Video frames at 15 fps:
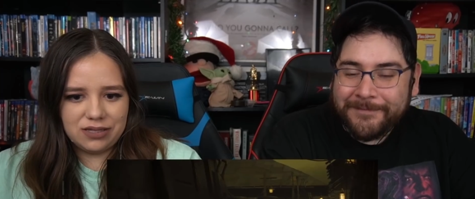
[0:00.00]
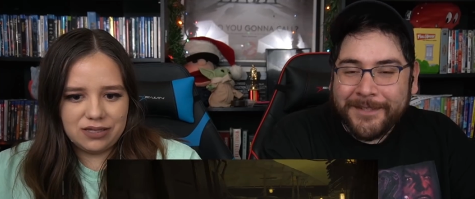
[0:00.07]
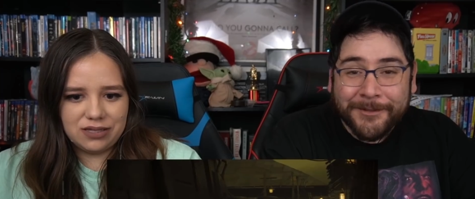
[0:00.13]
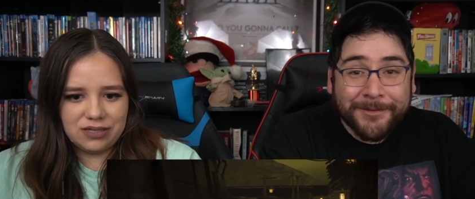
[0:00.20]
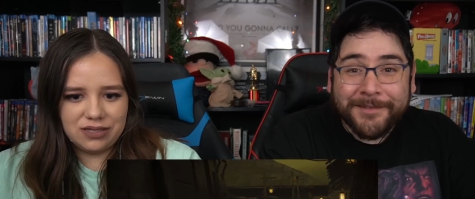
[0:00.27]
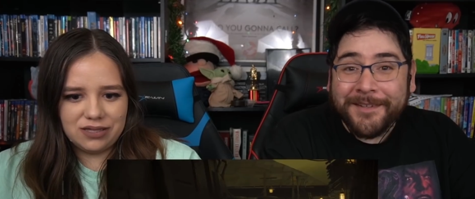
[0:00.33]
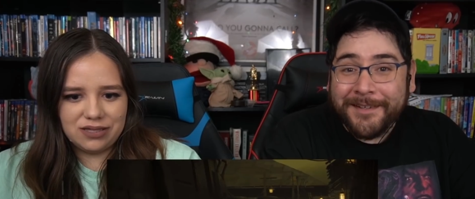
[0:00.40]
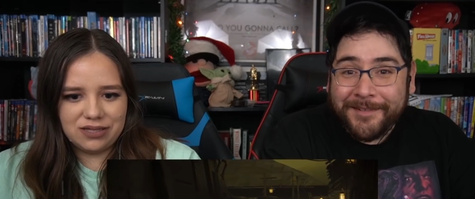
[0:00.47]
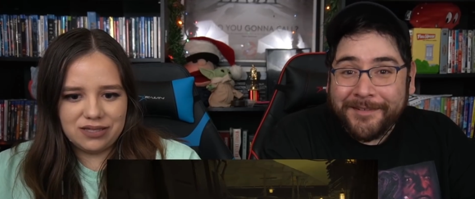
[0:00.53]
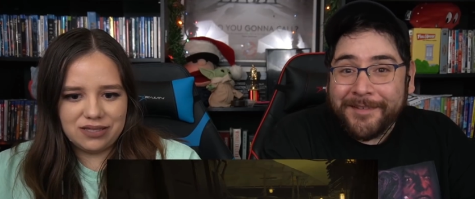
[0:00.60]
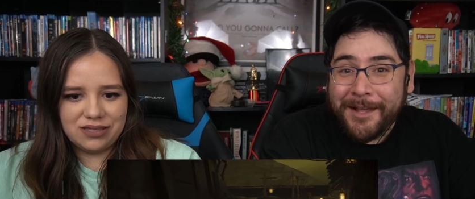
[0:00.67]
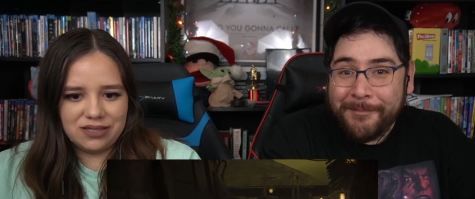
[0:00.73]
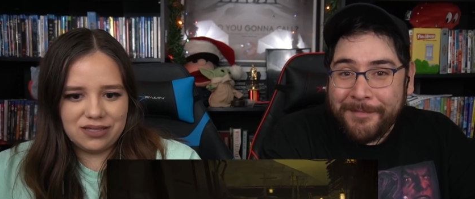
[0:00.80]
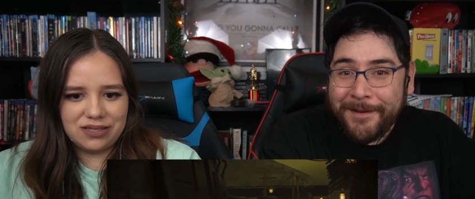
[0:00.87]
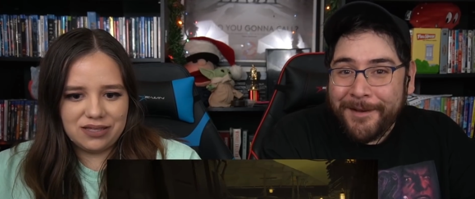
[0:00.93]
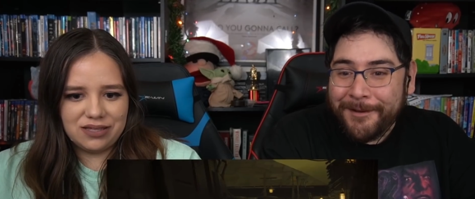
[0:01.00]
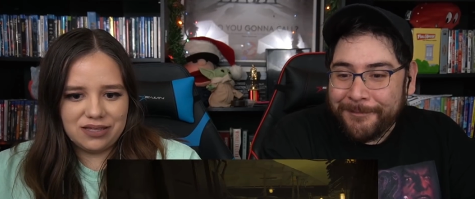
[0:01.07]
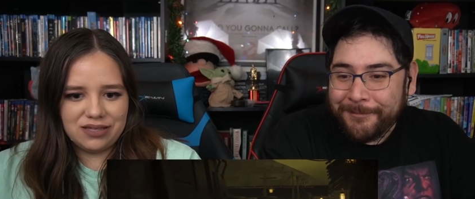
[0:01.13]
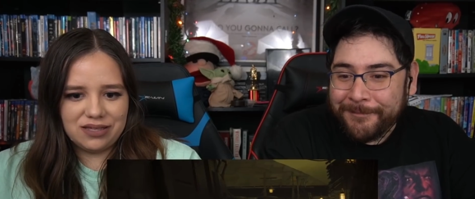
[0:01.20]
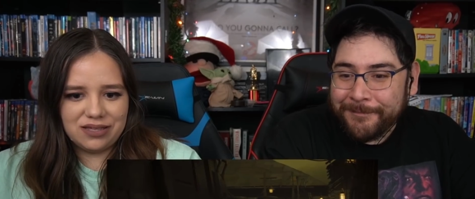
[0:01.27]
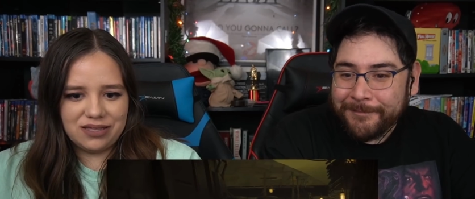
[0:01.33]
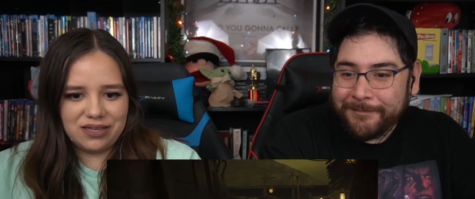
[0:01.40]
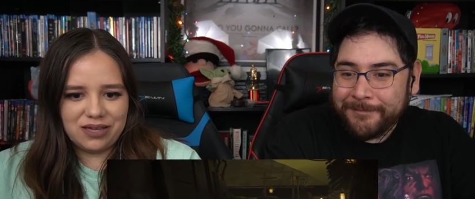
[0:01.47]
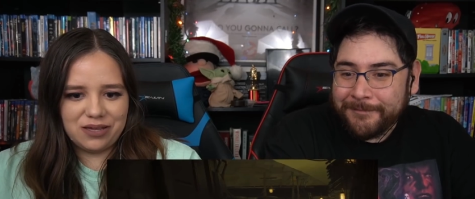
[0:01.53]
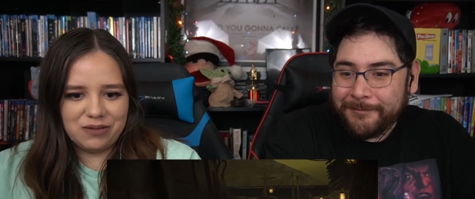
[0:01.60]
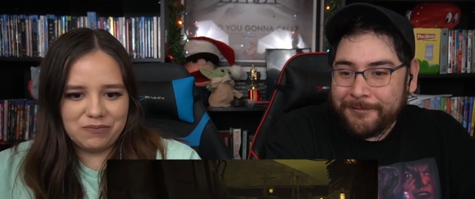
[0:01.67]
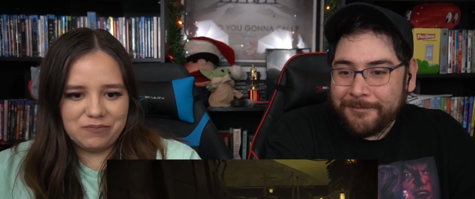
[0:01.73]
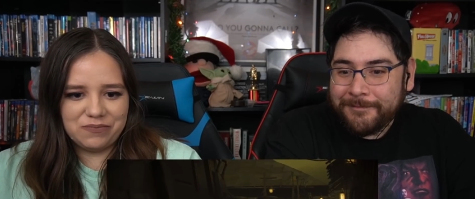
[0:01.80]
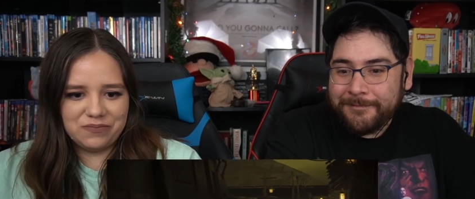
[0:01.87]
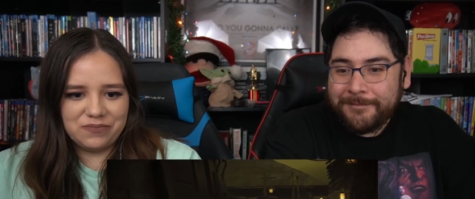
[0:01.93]
Speaker 1: He was going to step up.
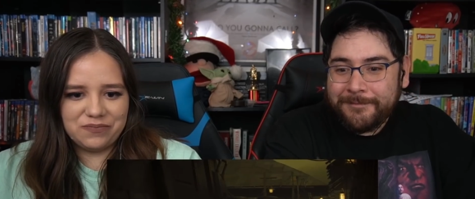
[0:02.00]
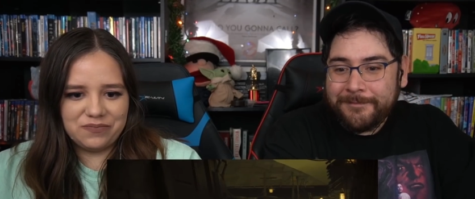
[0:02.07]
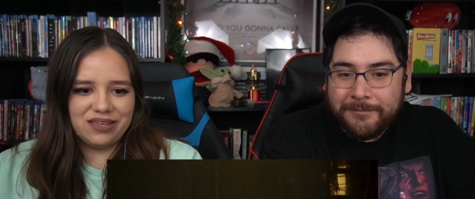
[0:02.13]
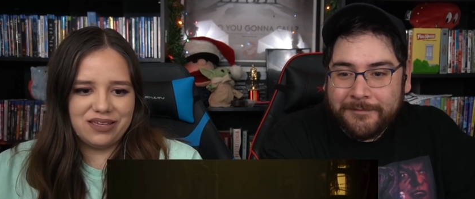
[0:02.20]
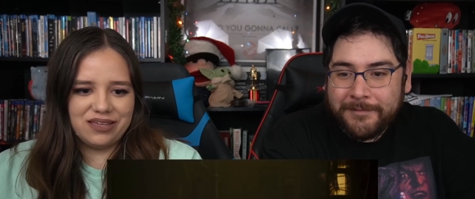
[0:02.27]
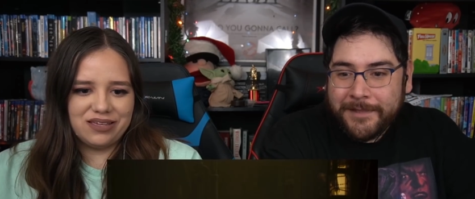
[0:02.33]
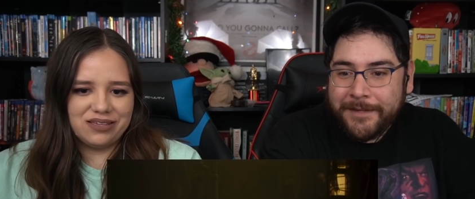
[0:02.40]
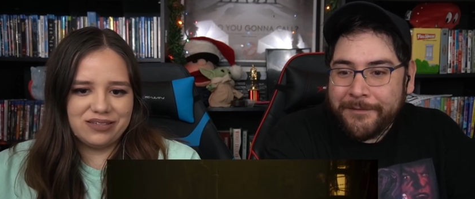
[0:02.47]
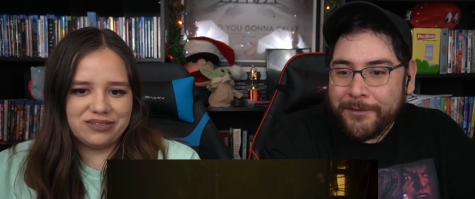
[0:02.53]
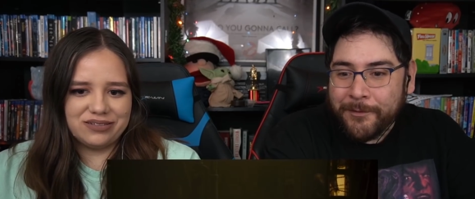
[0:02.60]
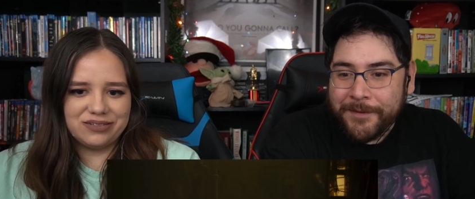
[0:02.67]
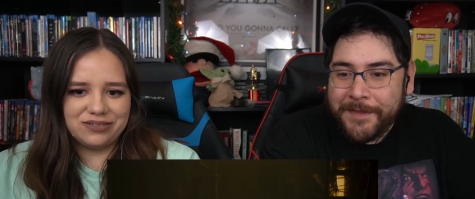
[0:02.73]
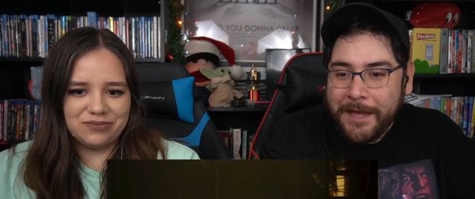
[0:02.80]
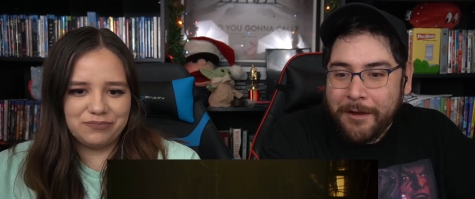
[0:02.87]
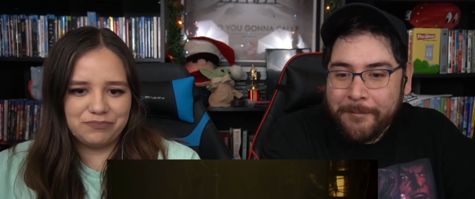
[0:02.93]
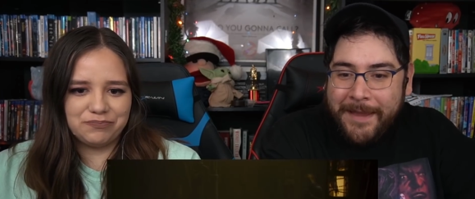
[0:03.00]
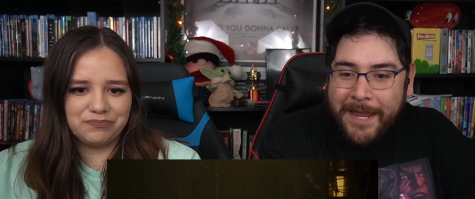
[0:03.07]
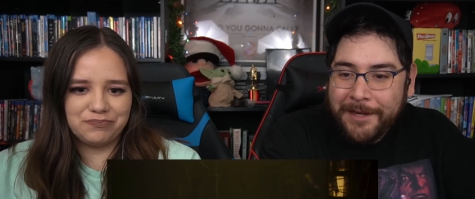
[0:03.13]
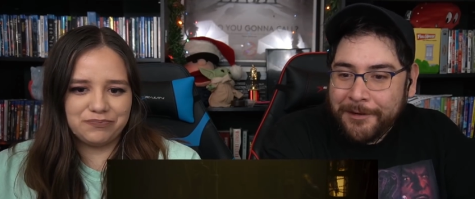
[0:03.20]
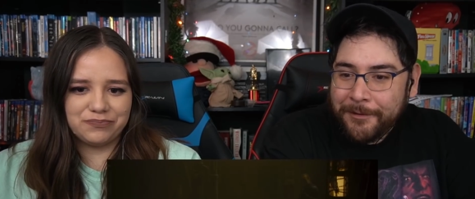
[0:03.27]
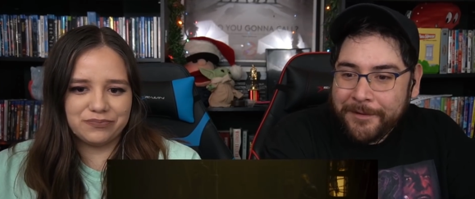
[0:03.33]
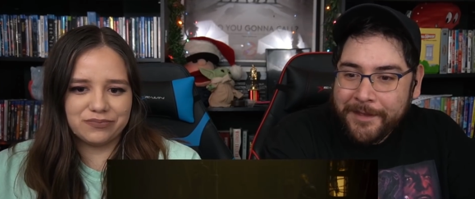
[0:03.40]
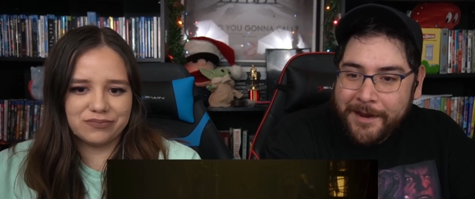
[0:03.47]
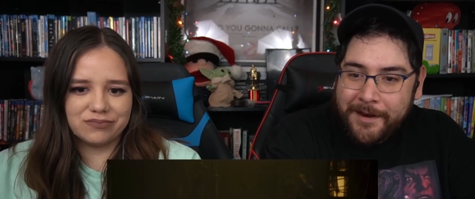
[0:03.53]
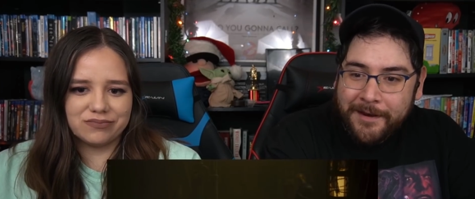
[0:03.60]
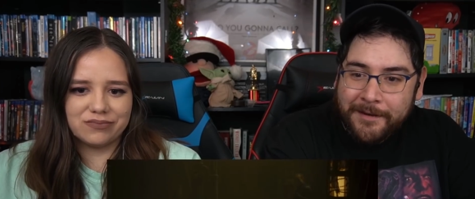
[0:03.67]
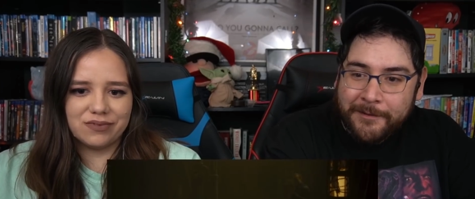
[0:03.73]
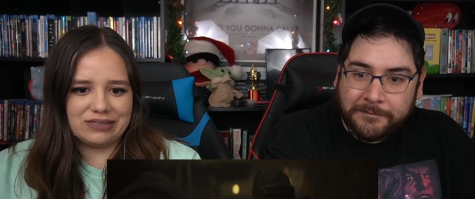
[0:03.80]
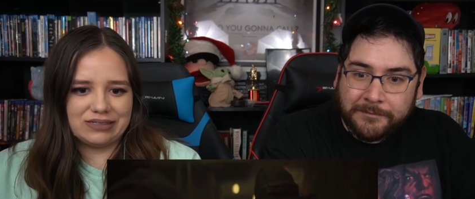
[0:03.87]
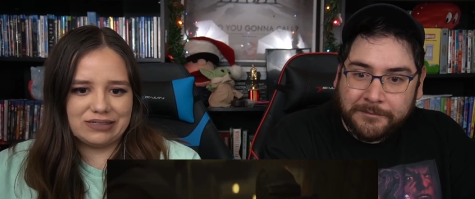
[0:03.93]
Yep. Even without Mando there.